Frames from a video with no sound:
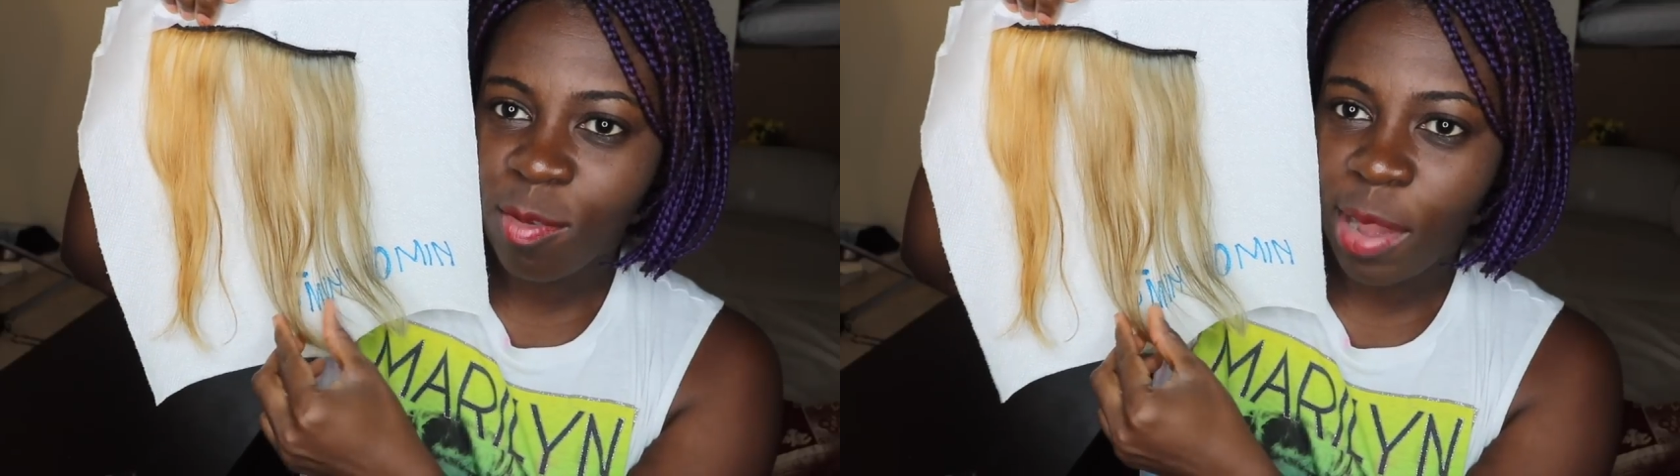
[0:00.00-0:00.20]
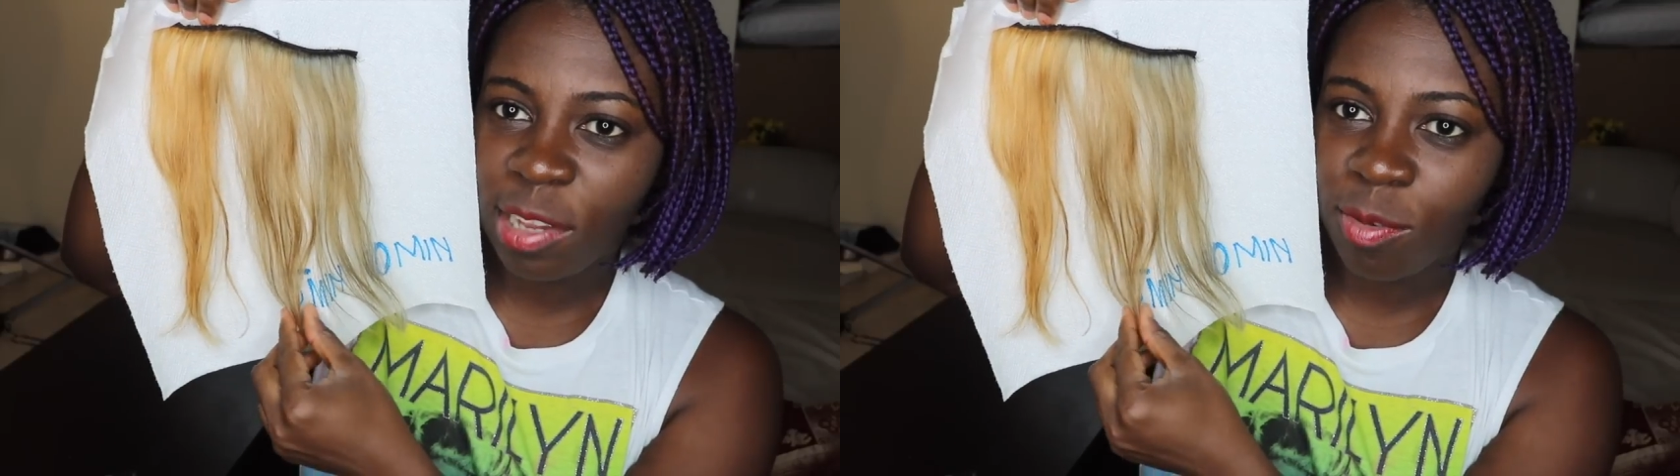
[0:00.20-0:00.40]

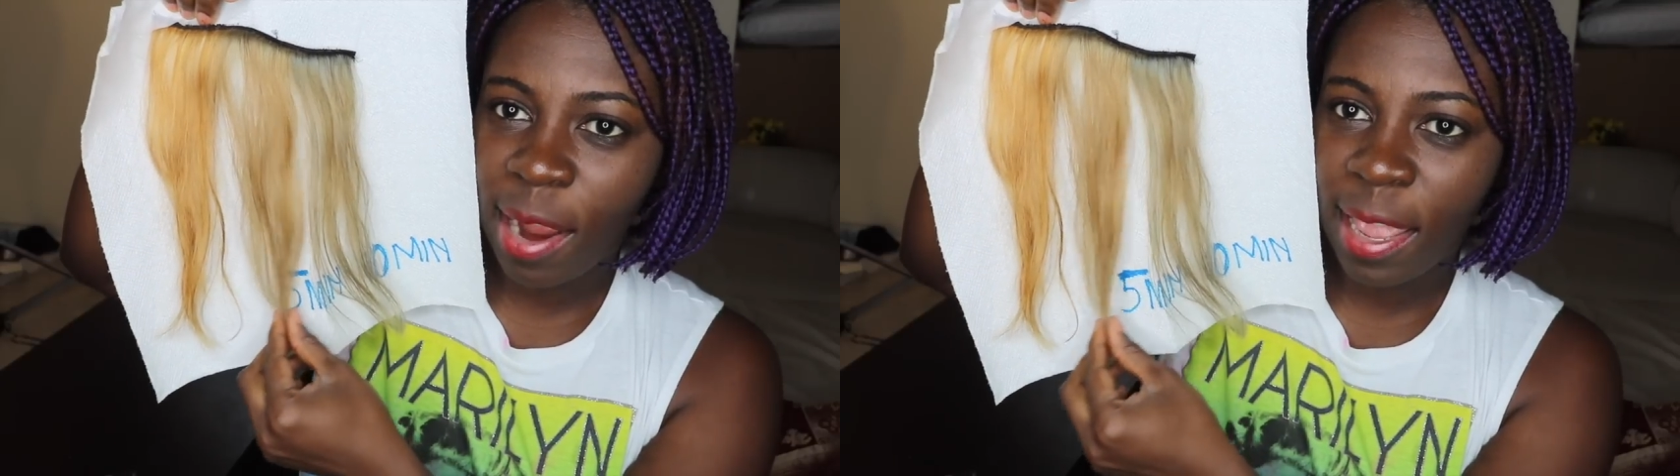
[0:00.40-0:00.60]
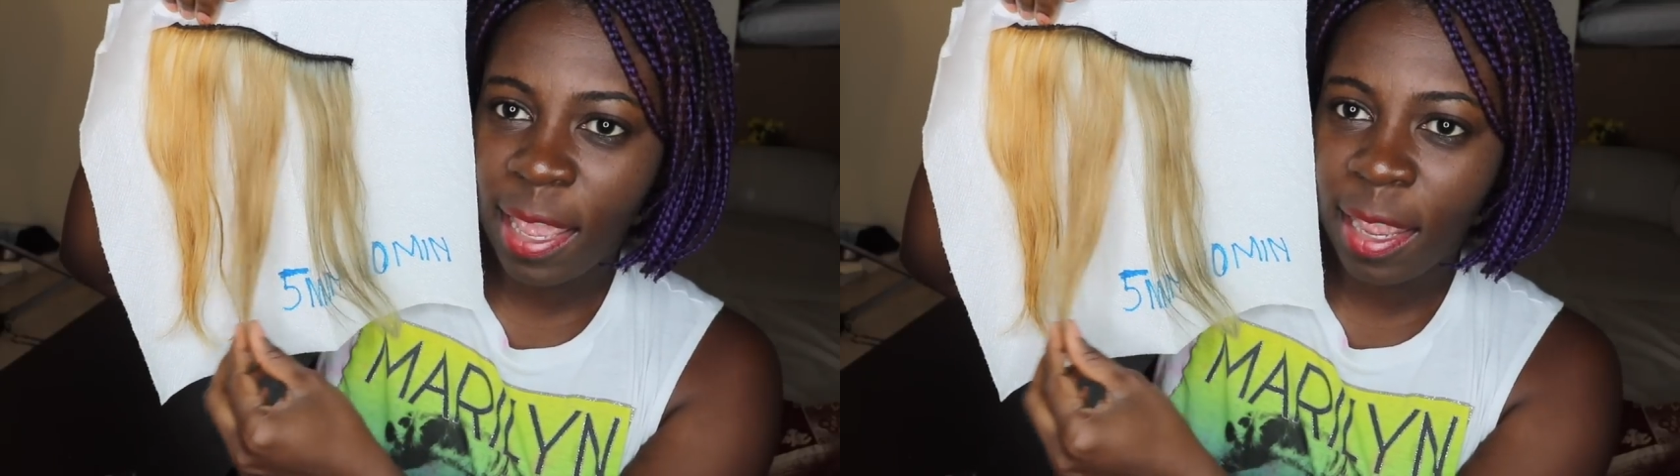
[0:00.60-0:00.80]
swatch
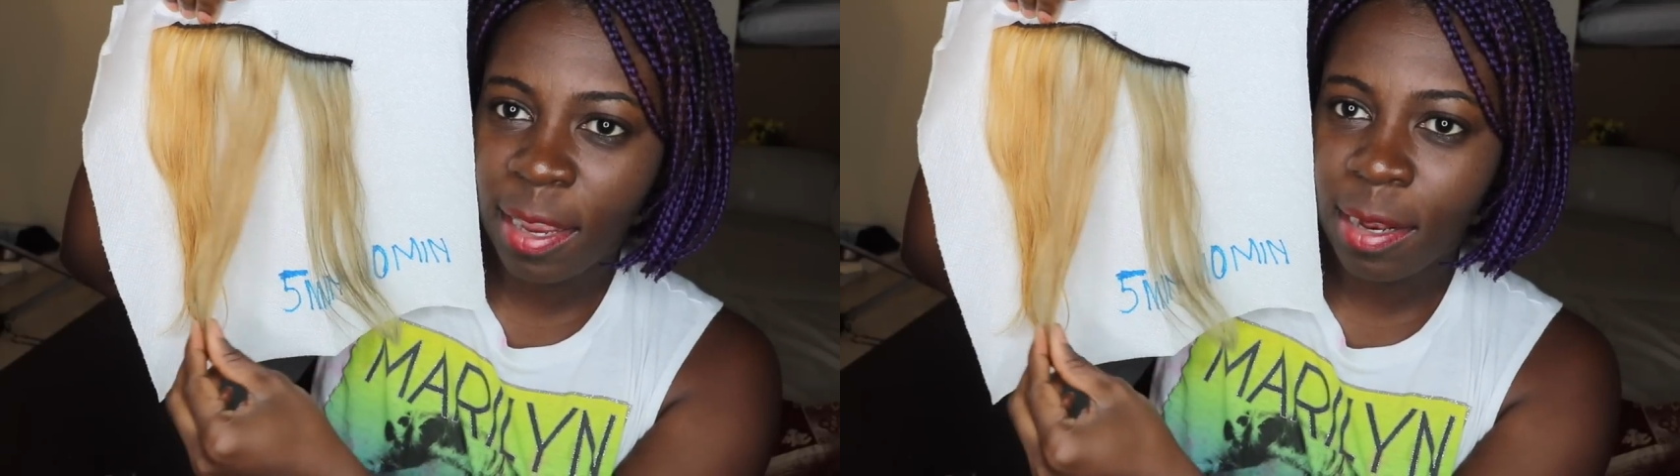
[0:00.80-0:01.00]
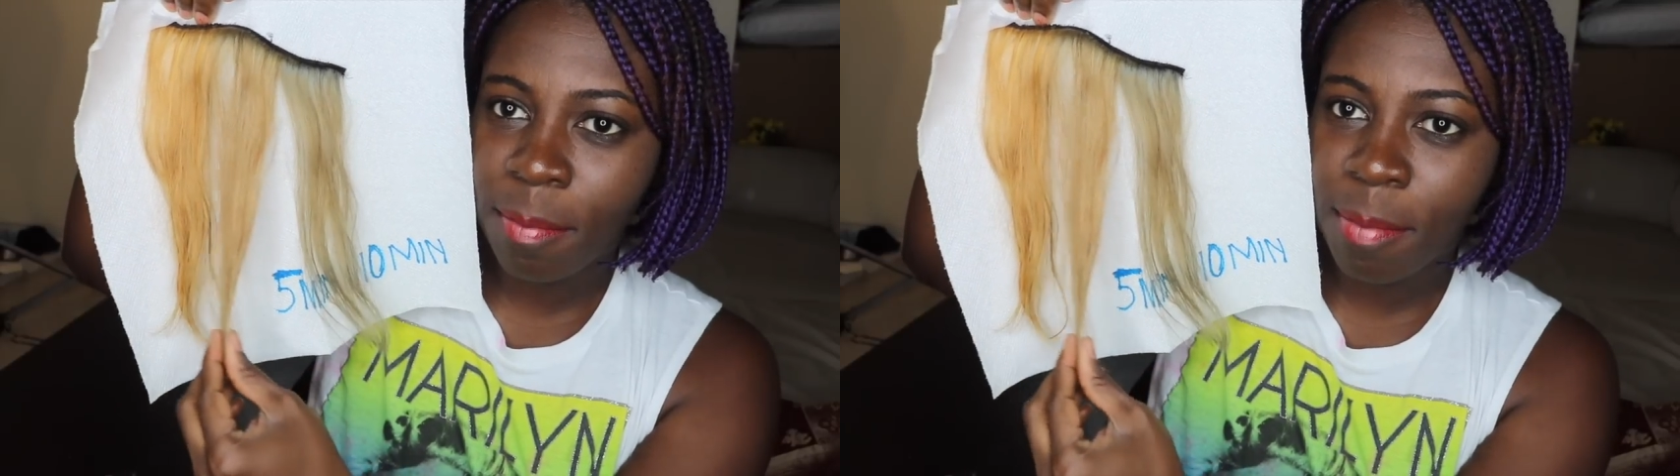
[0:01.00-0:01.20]
right
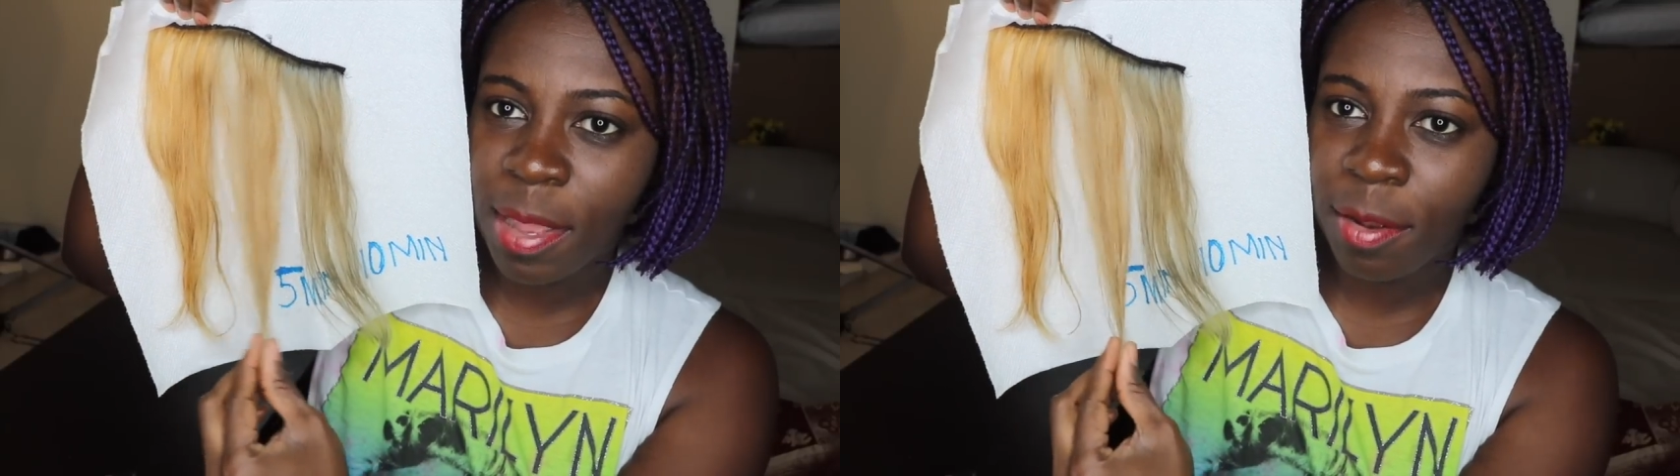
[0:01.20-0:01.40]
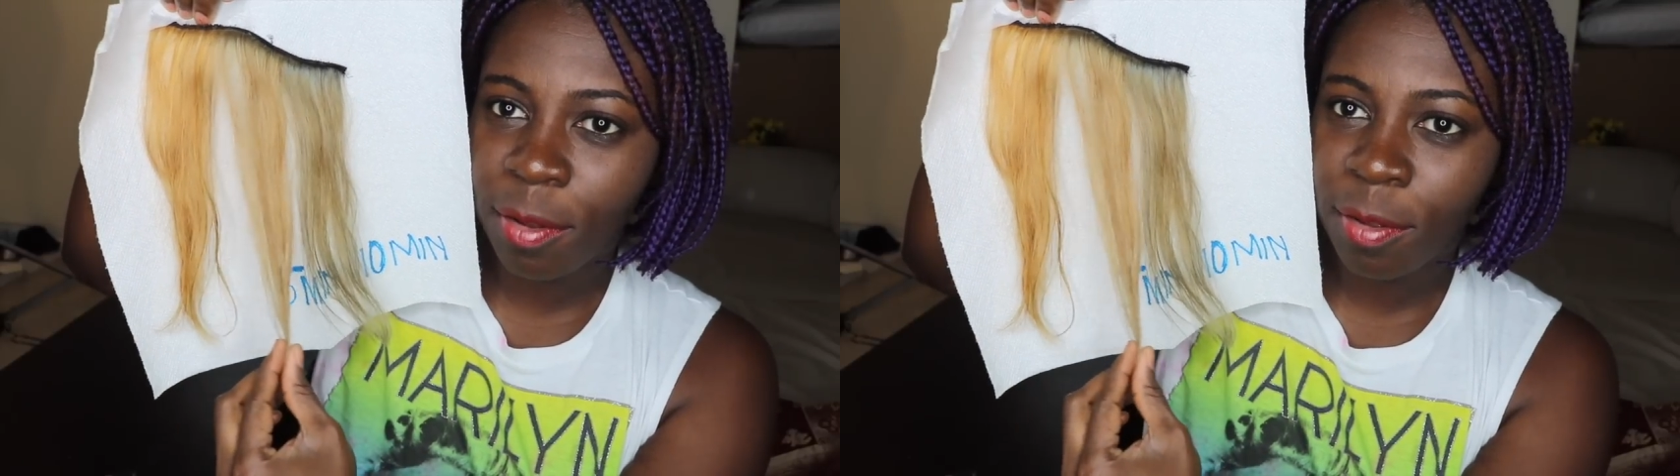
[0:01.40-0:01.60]
here in the
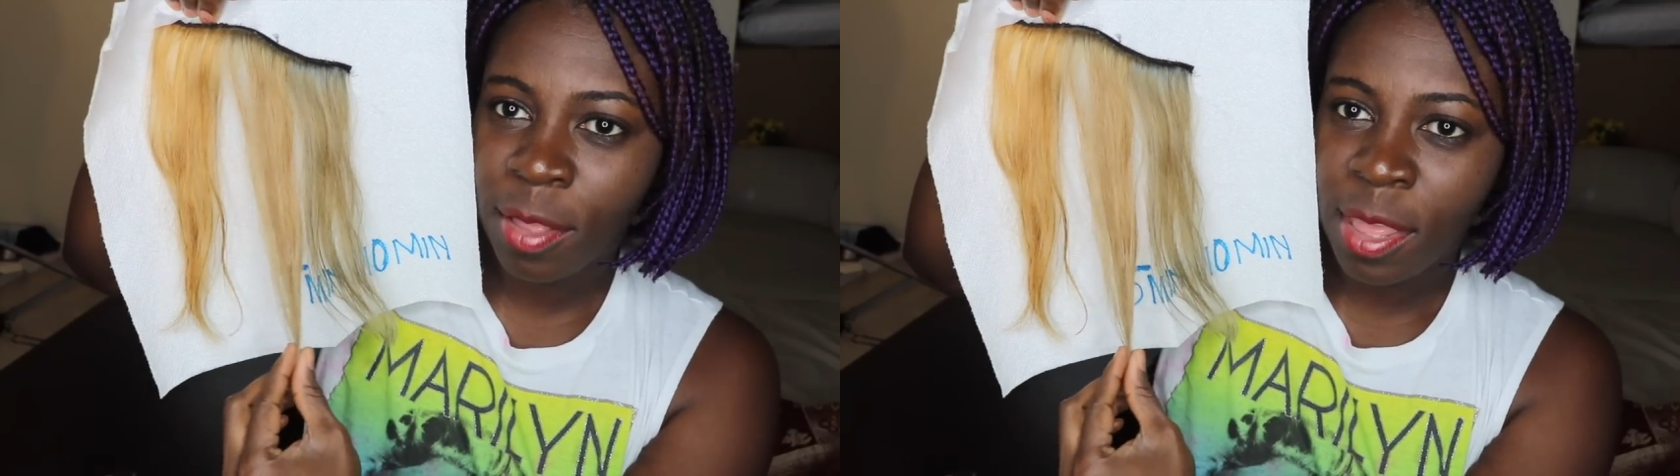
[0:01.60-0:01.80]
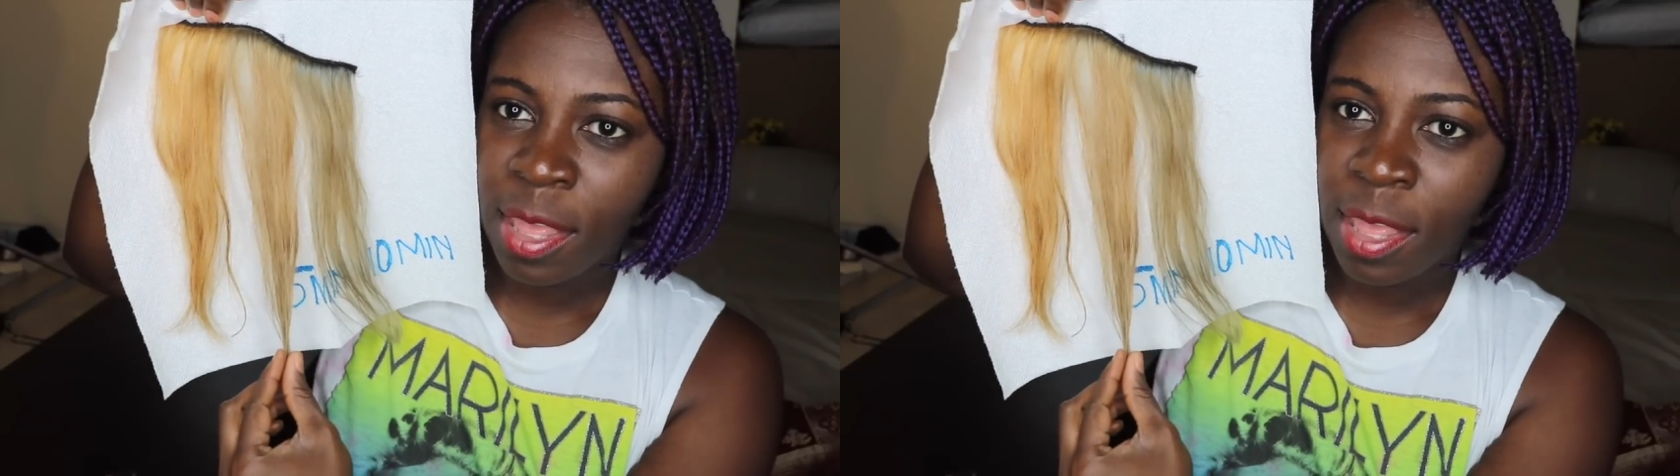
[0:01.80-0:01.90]
middle,